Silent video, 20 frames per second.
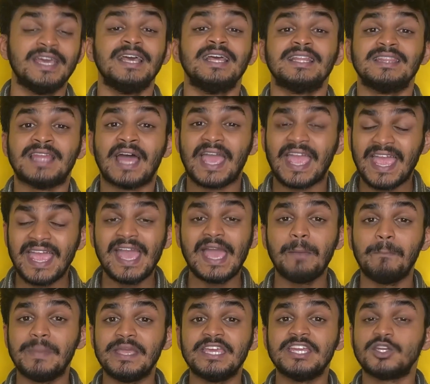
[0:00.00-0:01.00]
The
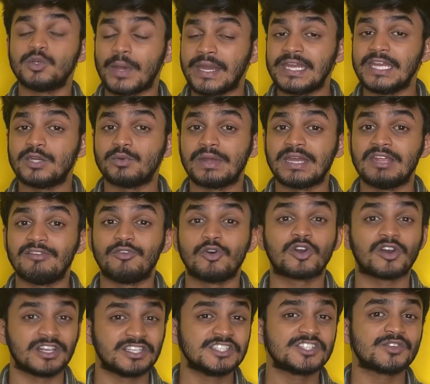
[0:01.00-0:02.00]
AIBE 2024
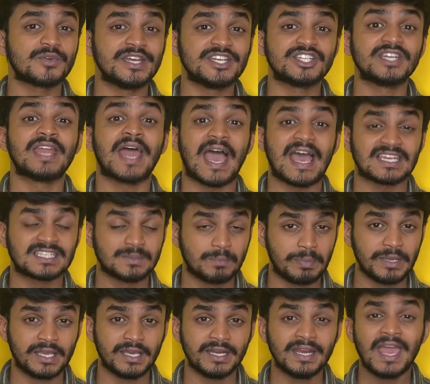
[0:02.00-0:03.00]
registration has
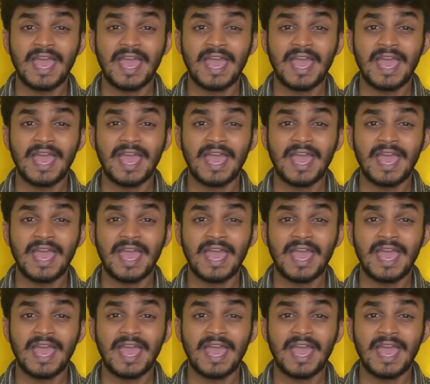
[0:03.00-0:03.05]
begun,